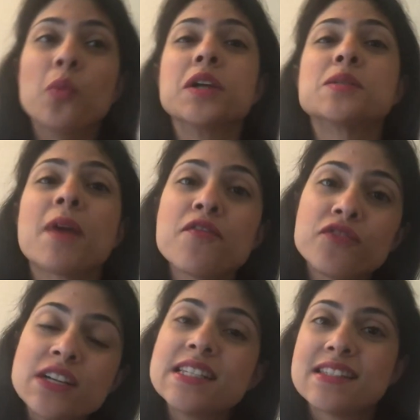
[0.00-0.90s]
What's my
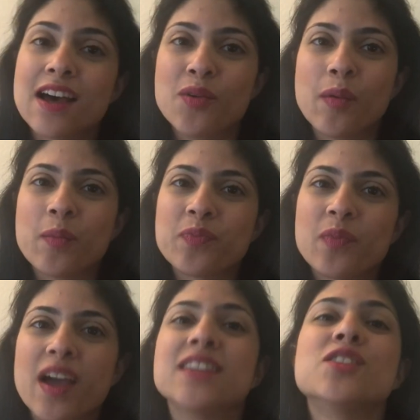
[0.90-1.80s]
first sound?
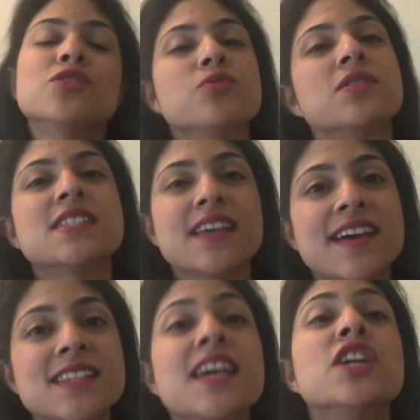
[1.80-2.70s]
And the student
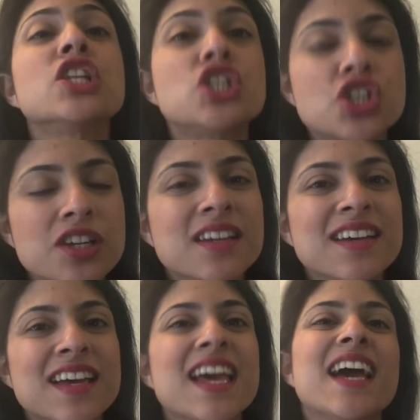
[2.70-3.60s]
says ch
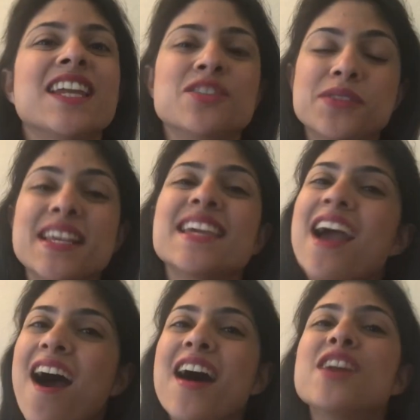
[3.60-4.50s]
and you say
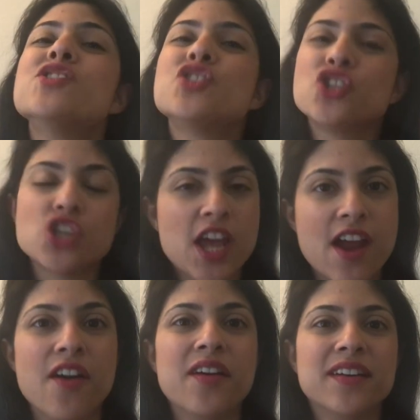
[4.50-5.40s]
yeah,
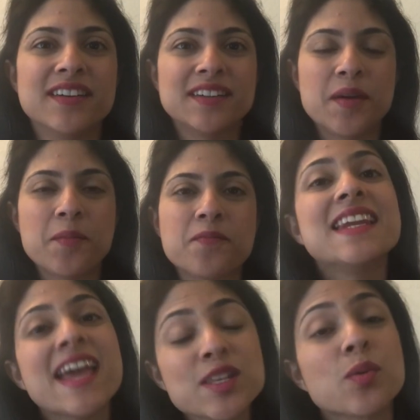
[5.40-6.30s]
chair.
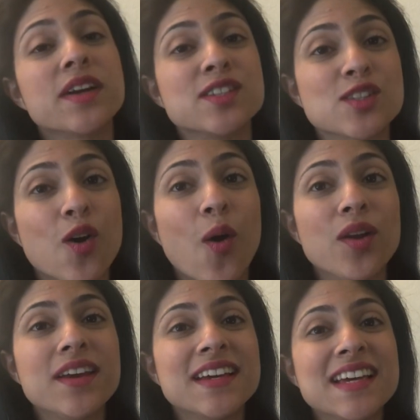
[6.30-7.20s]
The next one is
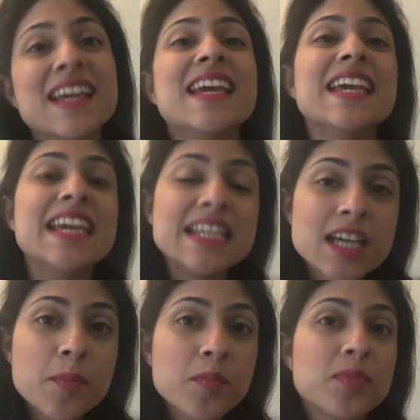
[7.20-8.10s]
called Eat
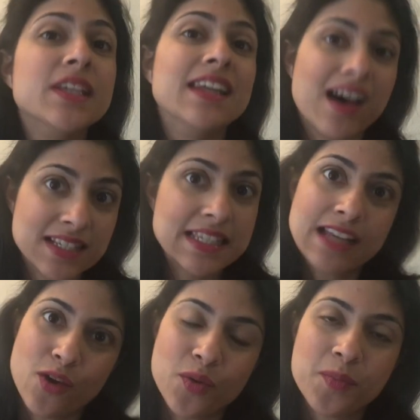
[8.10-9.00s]
Up the Last
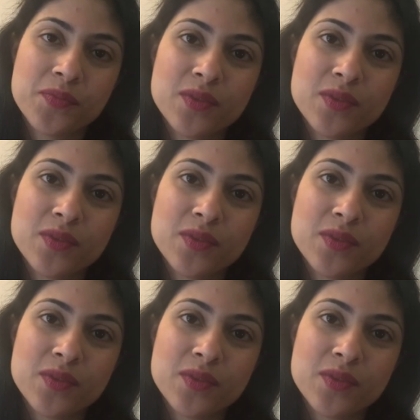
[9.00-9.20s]
Sound.